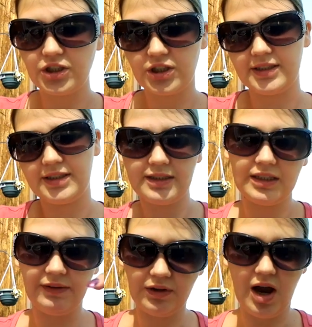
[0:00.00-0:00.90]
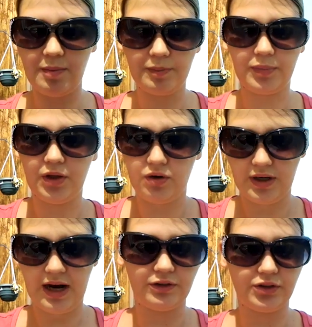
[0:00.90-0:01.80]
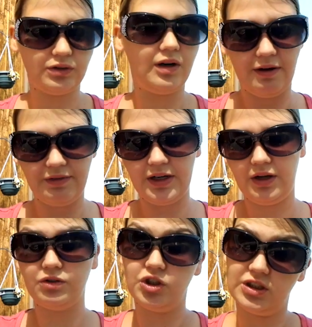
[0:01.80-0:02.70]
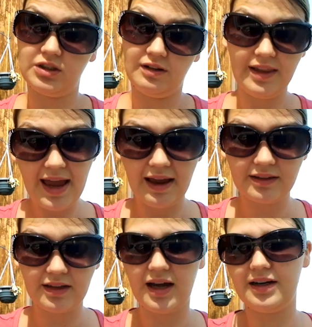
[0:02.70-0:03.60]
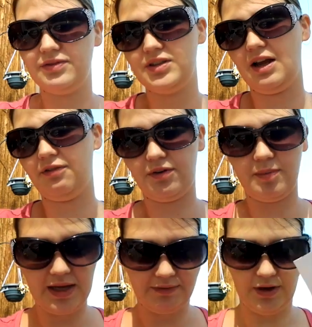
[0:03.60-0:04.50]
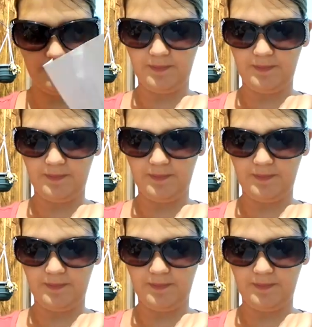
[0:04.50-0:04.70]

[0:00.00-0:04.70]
just leave a comment below and I'll do a video just on that kind of stuff from Avon.